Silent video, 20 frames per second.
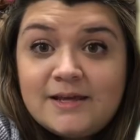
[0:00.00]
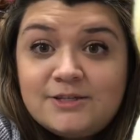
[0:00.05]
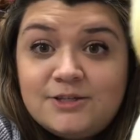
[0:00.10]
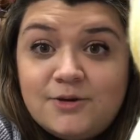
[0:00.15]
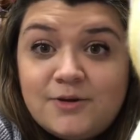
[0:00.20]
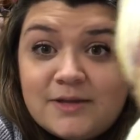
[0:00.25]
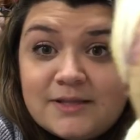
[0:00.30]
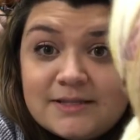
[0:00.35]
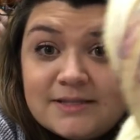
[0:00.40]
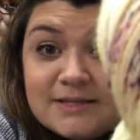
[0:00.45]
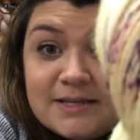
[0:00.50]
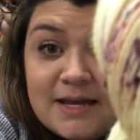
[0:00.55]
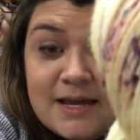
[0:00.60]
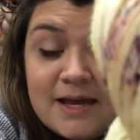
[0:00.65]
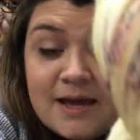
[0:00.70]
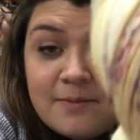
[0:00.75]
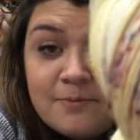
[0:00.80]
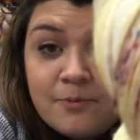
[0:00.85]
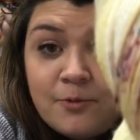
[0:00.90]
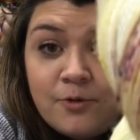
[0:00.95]
as you can
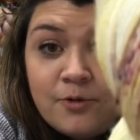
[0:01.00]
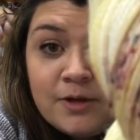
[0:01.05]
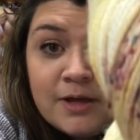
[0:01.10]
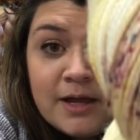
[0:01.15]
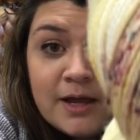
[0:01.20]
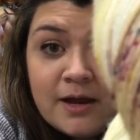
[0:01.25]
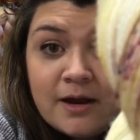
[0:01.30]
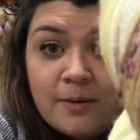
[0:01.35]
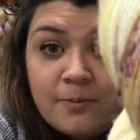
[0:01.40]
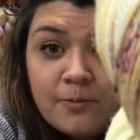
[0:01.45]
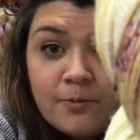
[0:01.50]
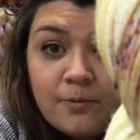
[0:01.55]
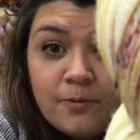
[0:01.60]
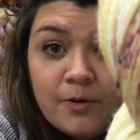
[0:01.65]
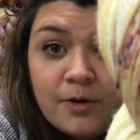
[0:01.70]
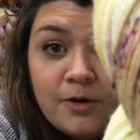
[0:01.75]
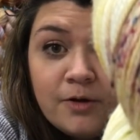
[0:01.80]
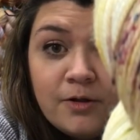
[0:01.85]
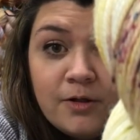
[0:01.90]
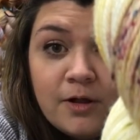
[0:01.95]
see, I'm pulling it up
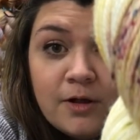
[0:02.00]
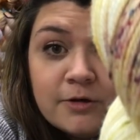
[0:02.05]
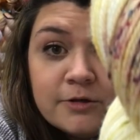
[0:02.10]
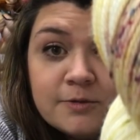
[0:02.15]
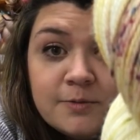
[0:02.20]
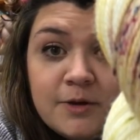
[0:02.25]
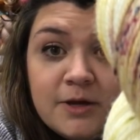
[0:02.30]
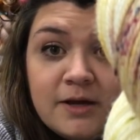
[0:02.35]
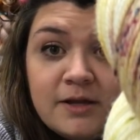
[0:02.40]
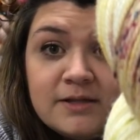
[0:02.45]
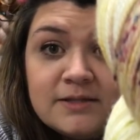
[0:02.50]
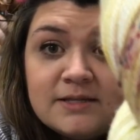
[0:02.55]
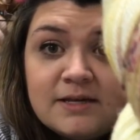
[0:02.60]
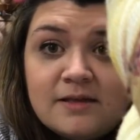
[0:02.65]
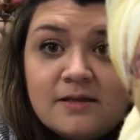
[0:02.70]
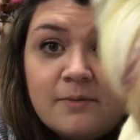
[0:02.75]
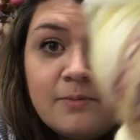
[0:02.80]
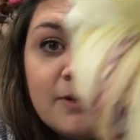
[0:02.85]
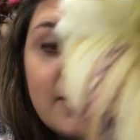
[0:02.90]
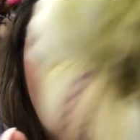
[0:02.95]
real close, but you can see
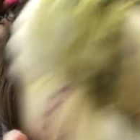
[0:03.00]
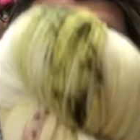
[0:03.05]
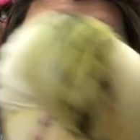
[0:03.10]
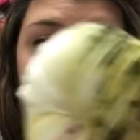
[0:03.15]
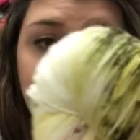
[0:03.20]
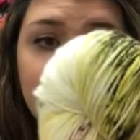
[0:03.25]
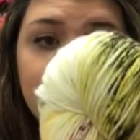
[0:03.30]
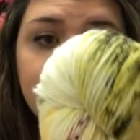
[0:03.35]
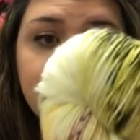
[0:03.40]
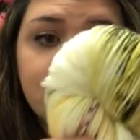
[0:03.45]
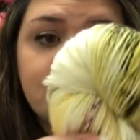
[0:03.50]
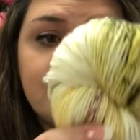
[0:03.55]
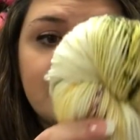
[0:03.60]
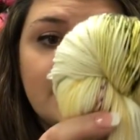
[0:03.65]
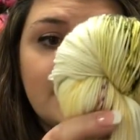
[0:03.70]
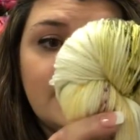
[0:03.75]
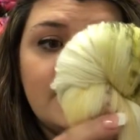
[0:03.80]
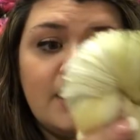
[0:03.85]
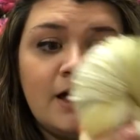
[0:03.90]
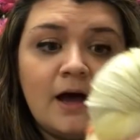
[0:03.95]
the ply.
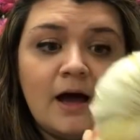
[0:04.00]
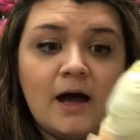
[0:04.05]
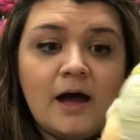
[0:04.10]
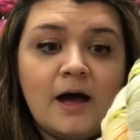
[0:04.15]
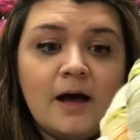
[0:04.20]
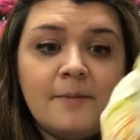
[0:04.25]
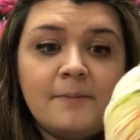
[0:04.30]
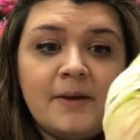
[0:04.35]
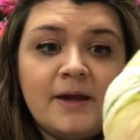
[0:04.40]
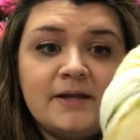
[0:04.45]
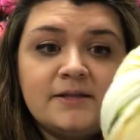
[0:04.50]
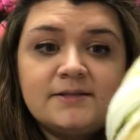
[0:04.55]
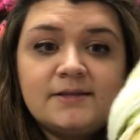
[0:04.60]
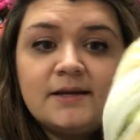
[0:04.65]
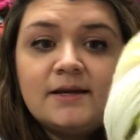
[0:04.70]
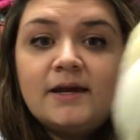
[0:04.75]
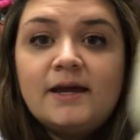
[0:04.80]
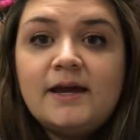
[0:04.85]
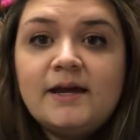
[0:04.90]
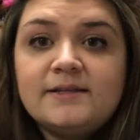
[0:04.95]
It's
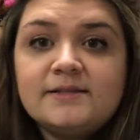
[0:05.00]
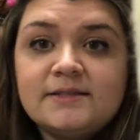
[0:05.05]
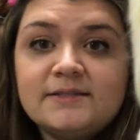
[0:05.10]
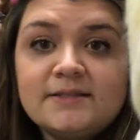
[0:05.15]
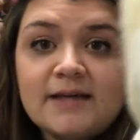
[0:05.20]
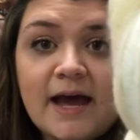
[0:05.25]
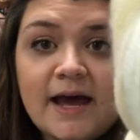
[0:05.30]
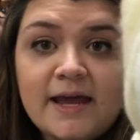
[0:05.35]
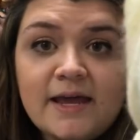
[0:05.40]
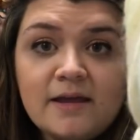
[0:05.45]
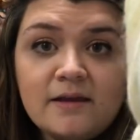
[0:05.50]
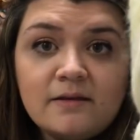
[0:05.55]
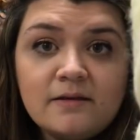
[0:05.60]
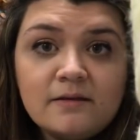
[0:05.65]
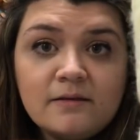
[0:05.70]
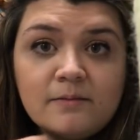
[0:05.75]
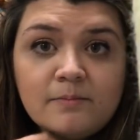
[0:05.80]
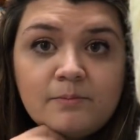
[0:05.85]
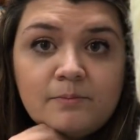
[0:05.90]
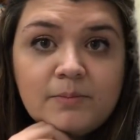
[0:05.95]
a tight
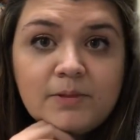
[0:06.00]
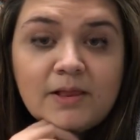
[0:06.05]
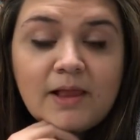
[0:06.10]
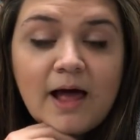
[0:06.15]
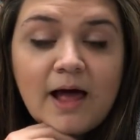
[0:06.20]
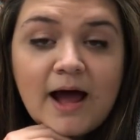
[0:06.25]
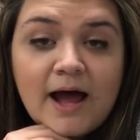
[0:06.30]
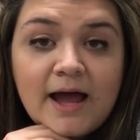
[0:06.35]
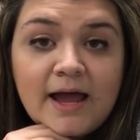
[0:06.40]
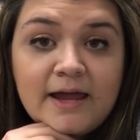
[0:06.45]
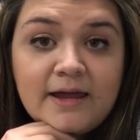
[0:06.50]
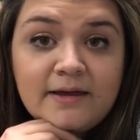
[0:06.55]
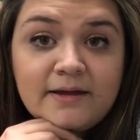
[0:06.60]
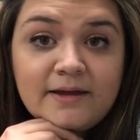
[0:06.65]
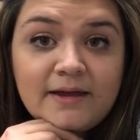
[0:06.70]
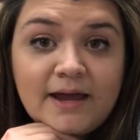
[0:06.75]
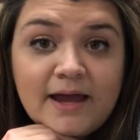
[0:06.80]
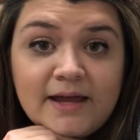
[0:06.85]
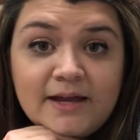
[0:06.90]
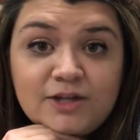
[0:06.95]
ply,
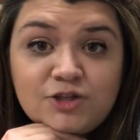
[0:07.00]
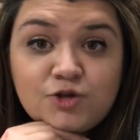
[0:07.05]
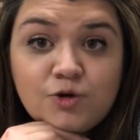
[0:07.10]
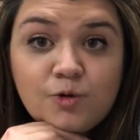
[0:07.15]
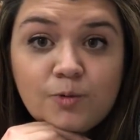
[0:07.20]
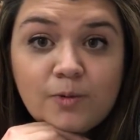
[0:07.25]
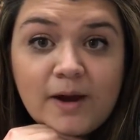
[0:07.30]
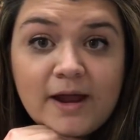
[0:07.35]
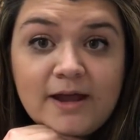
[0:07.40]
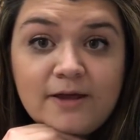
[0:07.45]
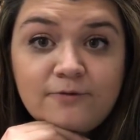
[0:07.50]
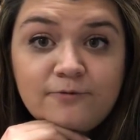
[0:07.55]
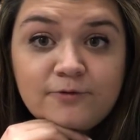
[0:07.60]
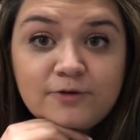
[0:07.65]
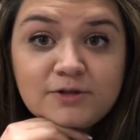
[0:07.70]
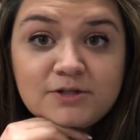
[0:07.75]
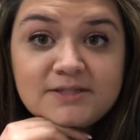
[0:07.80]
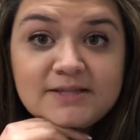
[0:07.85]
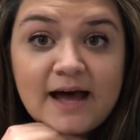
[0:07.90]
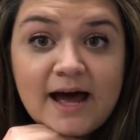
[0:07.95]
and it's great
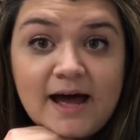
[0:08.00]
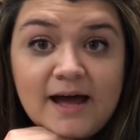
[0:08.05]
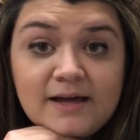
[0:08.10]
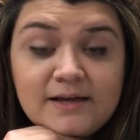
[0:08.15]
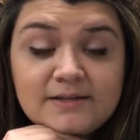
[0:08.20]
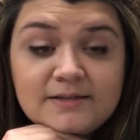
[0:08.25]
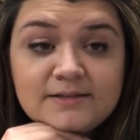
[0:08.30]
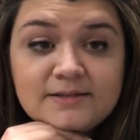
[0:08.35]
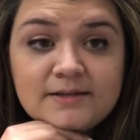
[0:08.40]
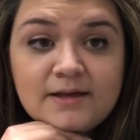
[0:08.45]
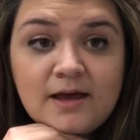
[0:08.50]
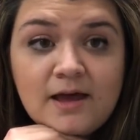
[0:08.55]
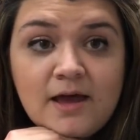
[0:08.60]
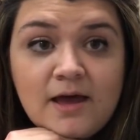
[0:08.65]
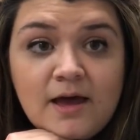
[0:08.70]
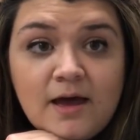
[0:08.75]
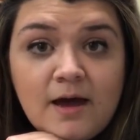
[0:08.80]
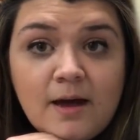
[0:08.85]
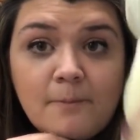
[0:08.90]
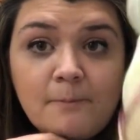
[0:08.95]
for socks,
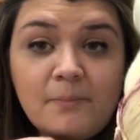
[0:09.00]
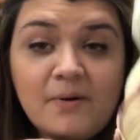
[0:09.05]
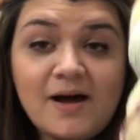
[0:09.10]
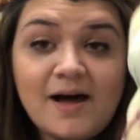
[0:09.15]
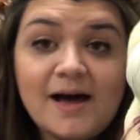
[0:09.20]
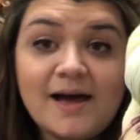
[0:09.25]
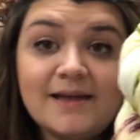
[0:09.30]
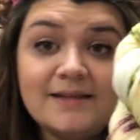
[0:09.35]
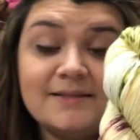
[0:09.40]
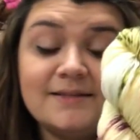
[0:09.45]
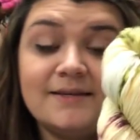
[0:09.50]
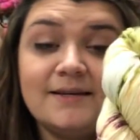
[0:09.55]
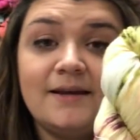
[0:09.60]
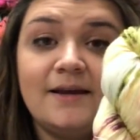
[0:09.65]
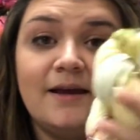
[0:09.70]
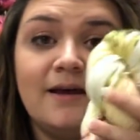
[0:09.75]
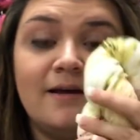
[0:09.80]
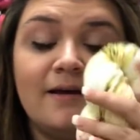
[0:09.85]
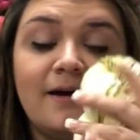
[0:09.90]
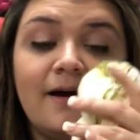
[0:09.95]
but
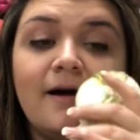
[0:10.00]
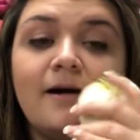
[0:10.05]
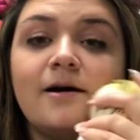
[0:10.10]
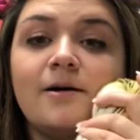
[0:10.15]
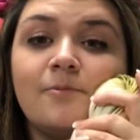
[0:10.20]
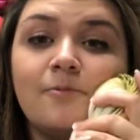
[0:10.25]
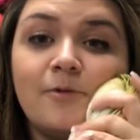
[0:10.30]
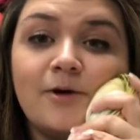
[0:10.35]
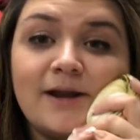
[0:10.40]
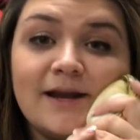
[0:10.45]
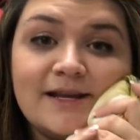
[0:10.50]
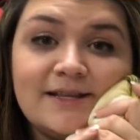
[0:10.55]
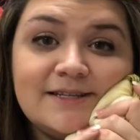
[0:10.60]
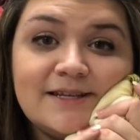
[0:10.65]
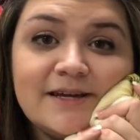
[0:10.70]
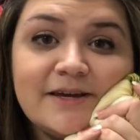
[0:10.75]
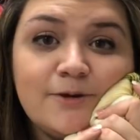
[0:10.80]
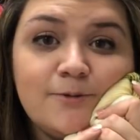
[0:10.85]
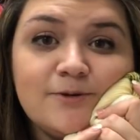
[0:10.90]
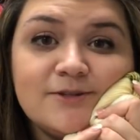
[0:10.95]
what I
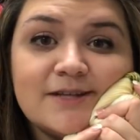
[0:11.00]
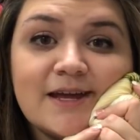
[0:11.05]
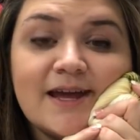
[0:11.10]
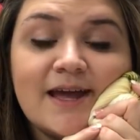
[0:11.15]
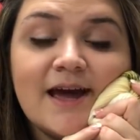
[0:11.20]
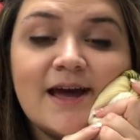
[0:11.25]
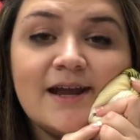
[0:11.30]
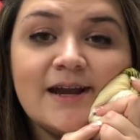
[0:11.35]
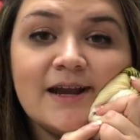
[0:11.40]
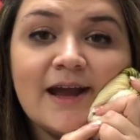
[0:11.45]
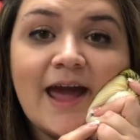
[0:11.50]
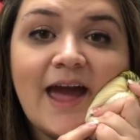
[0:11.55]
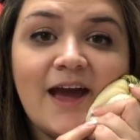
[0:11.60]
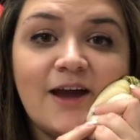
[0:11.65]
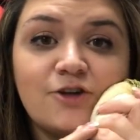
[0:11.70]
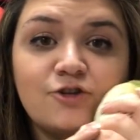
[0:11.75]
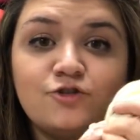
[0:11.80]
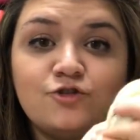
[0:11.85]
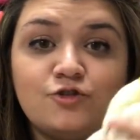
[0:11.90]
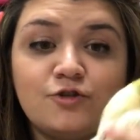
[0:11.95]
did was I got an
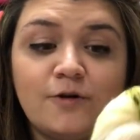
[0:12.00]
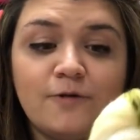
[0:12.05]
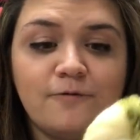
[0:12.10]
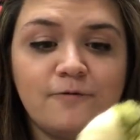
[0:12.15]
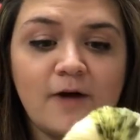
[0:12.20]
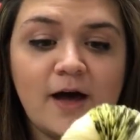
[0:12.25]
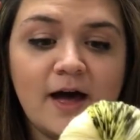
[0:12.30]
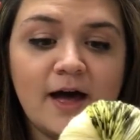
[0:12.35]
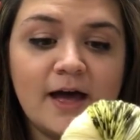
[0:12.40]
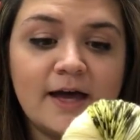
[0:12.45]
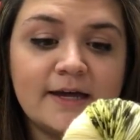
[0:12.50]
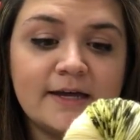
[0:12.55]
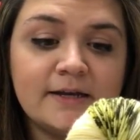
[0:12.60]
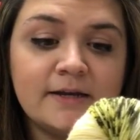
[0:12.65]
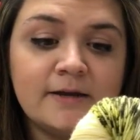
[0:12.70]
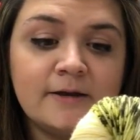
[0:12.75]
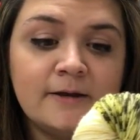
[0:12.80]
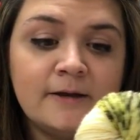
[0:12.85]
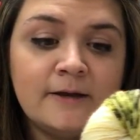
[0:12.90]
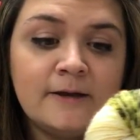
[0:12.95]
extra
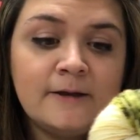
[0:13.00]
fine,